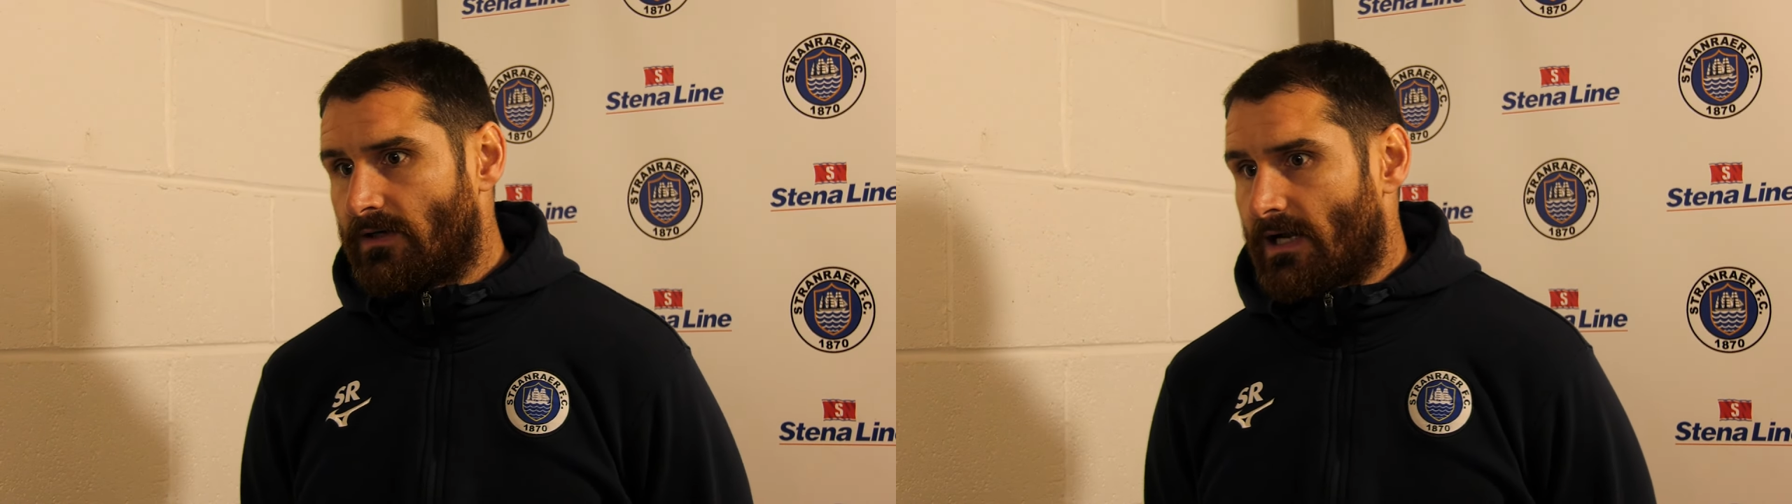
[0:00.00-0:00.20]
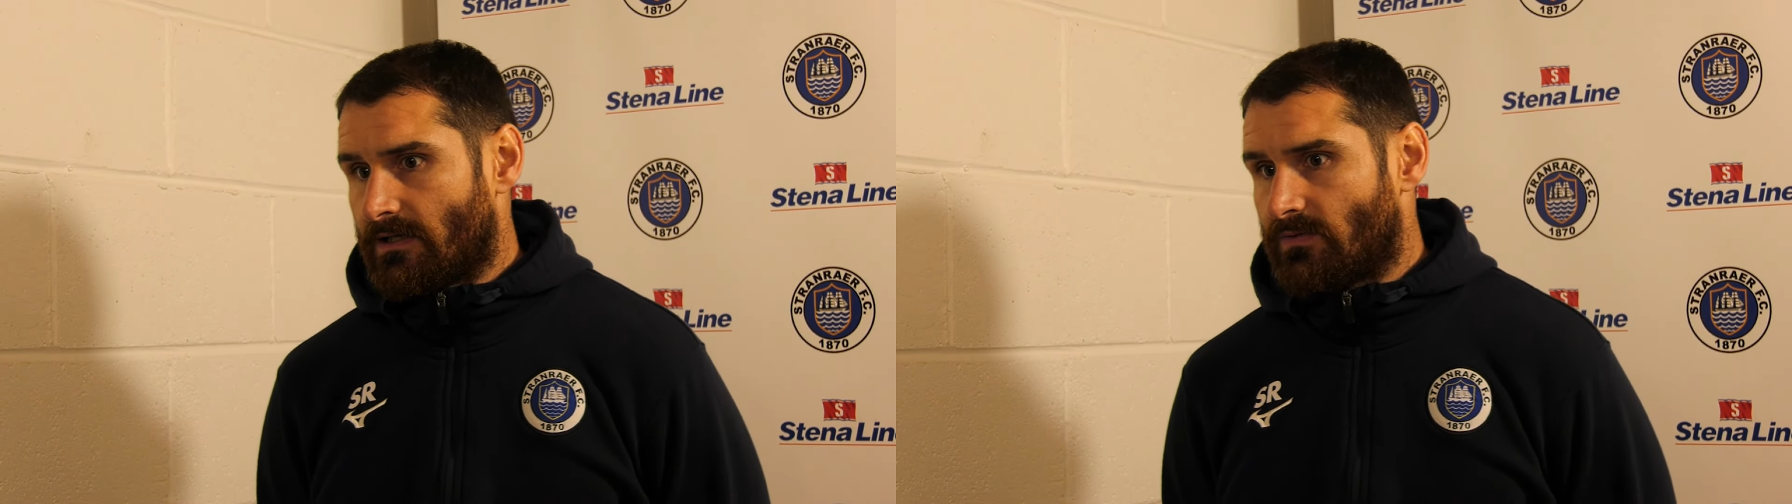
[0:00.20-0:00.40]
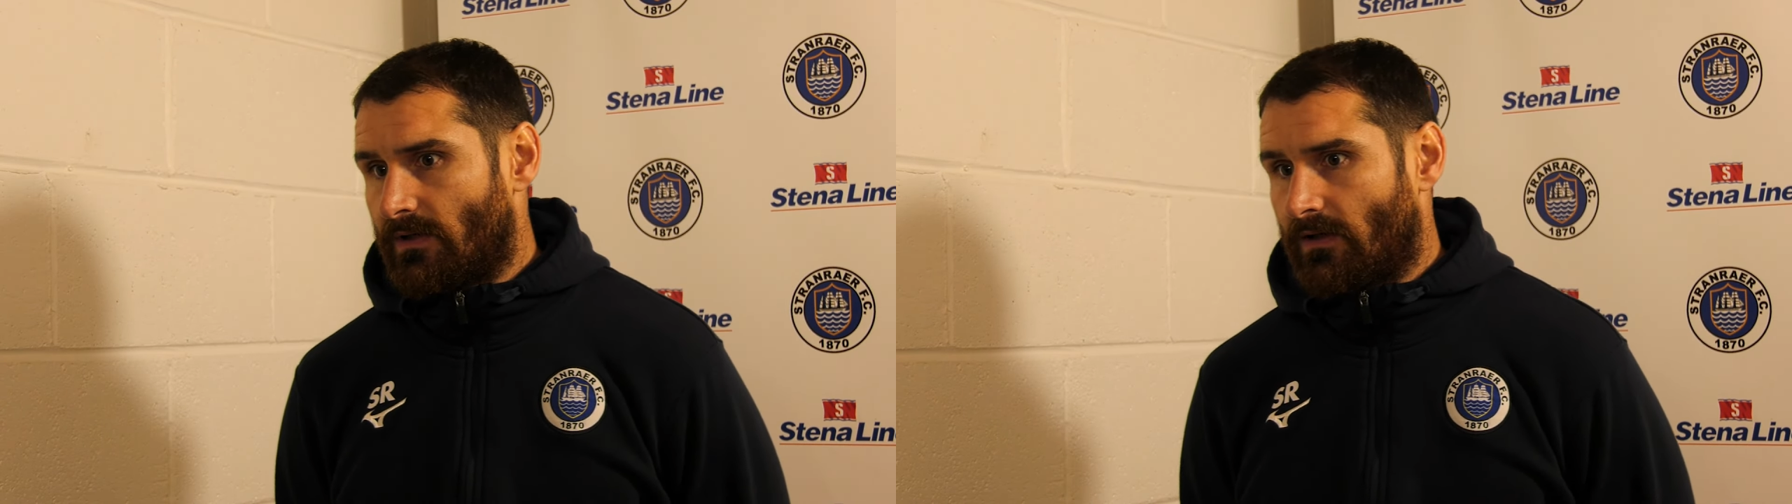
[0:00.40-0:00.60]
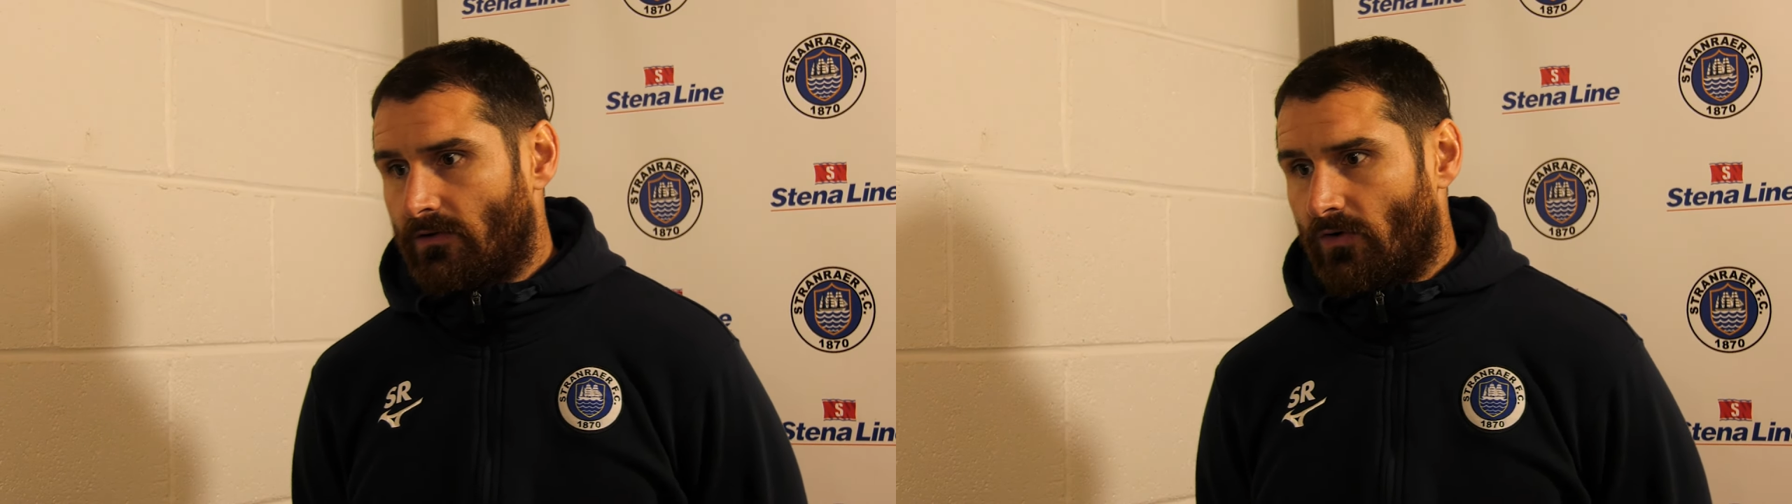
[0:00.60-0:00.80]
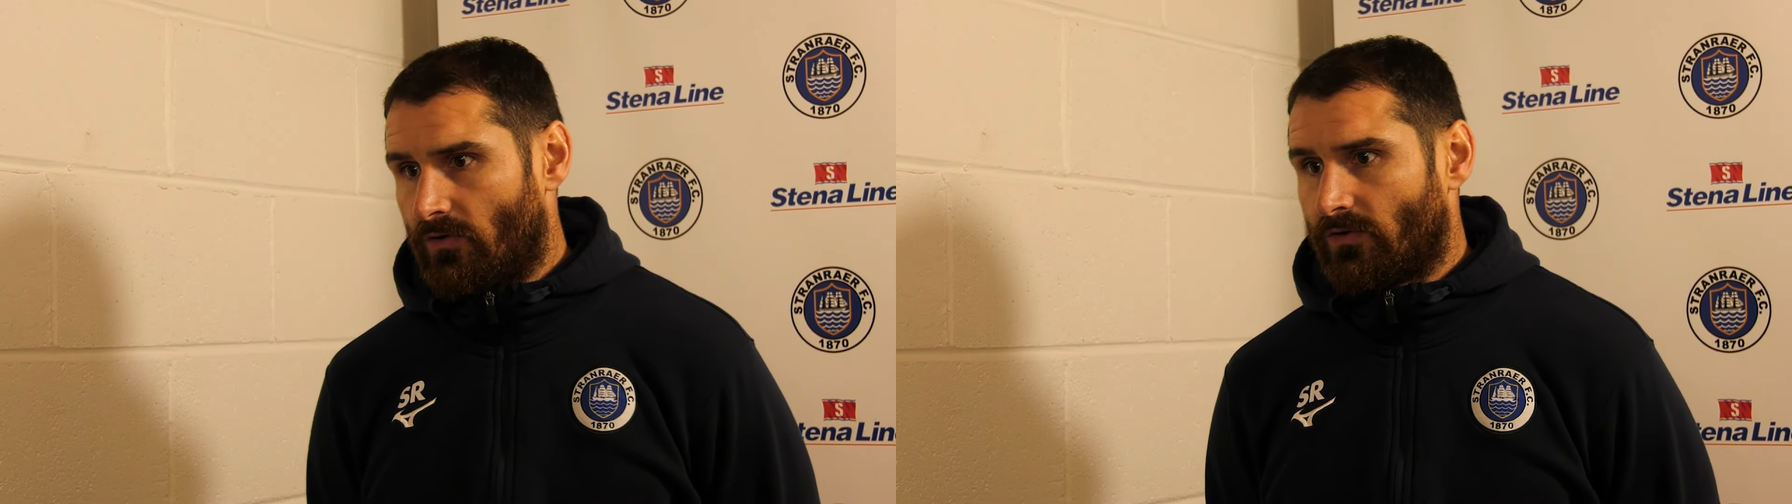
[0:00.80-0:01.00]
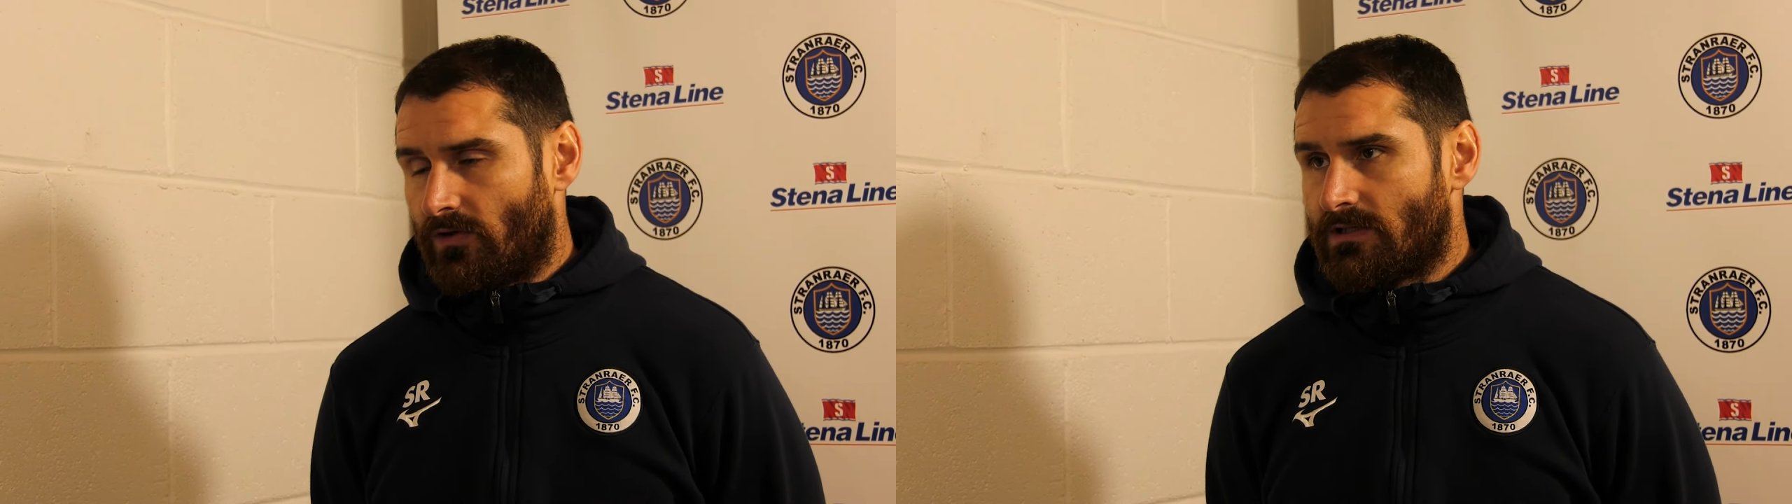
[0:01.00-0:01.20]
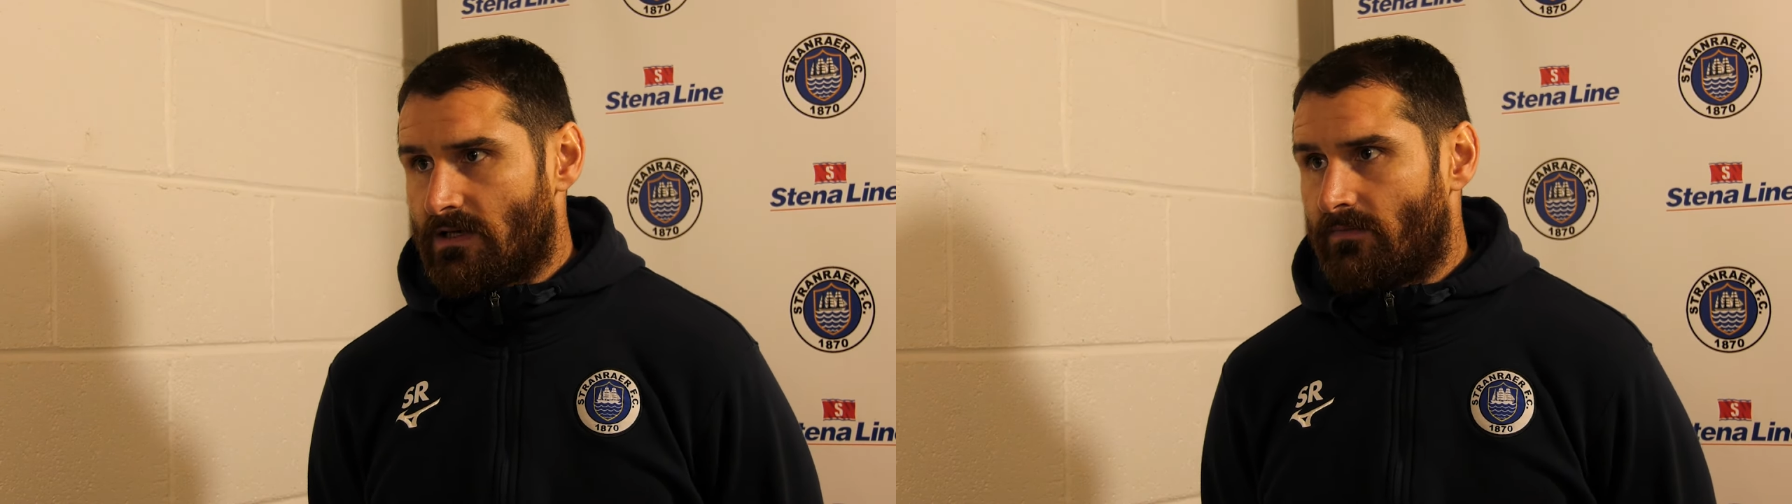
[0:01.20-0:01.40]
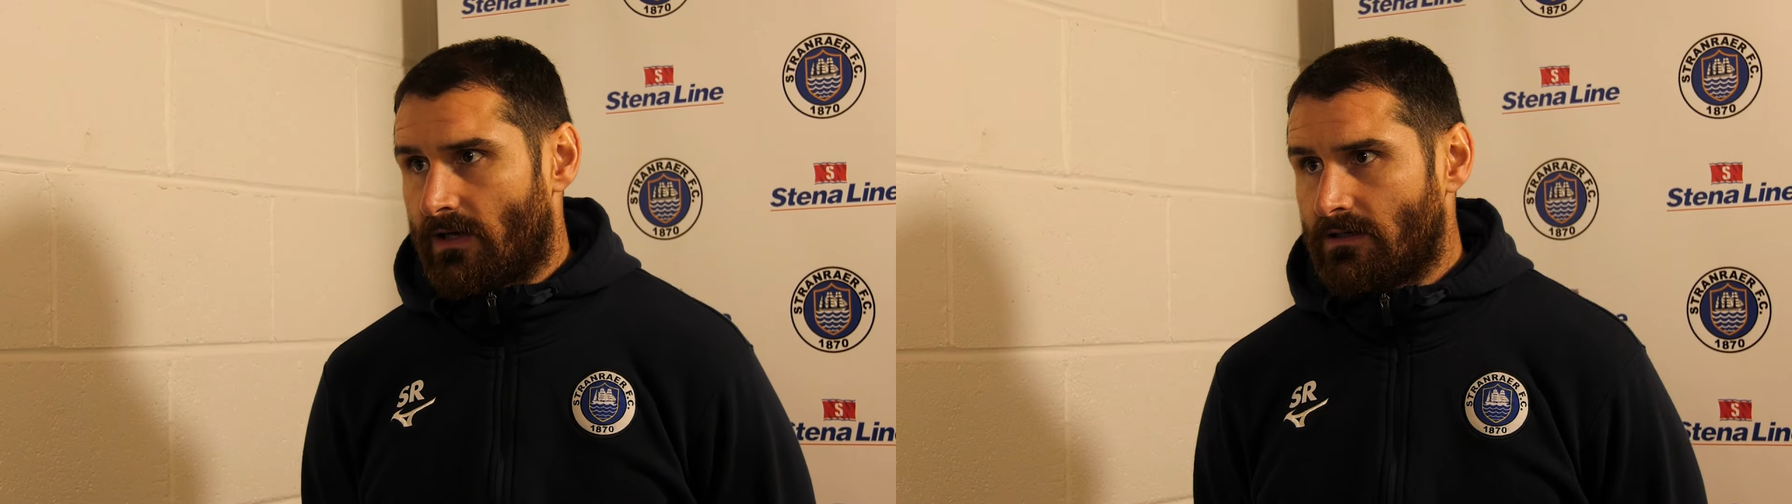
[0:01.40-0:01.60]
next week and not do the
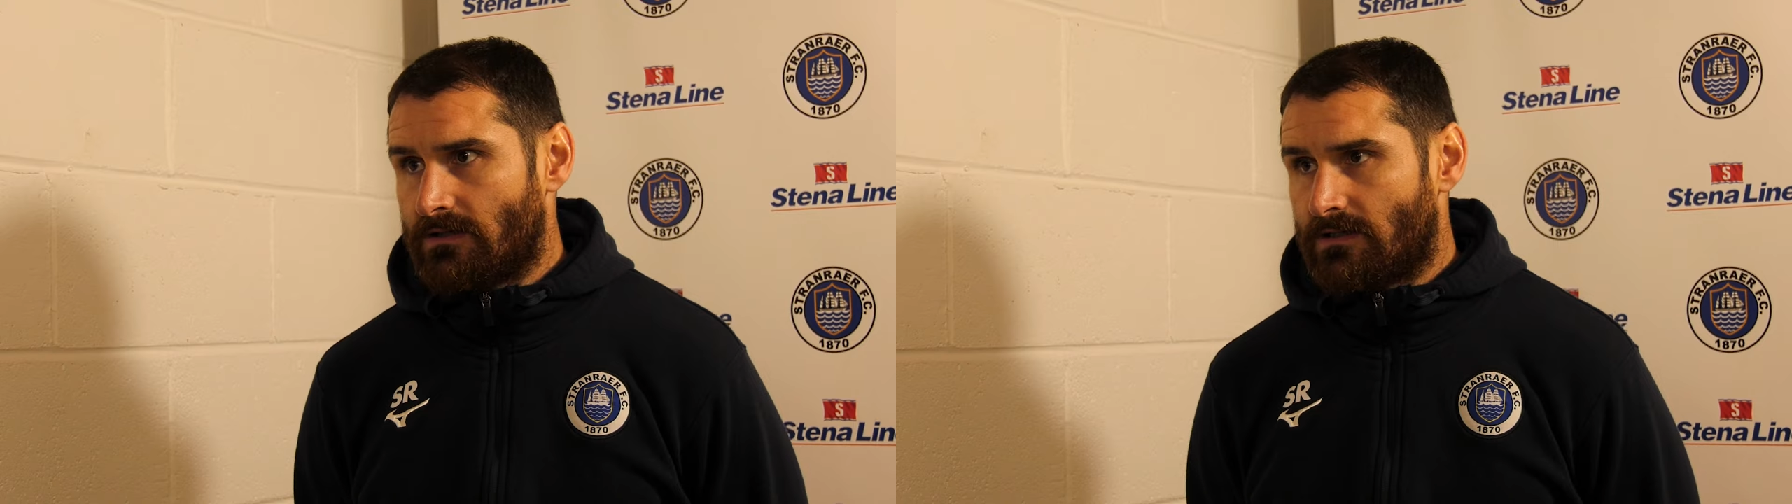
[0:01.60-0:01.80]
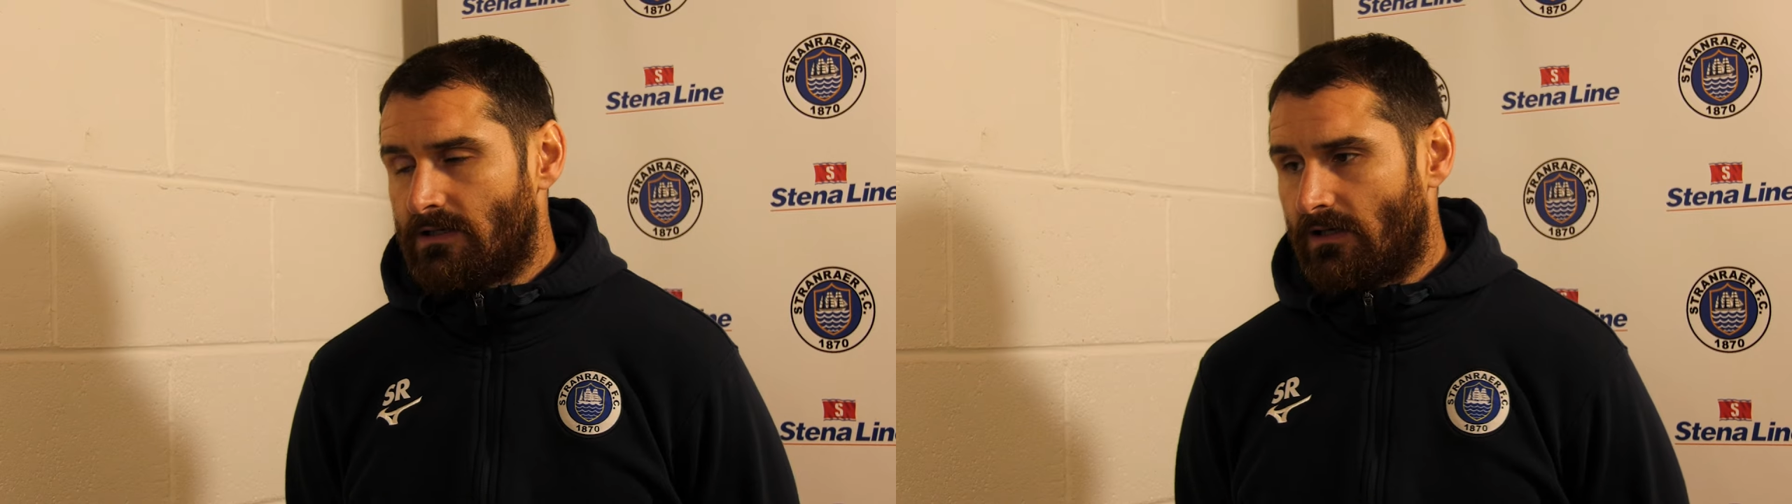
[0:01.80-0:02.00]
same things.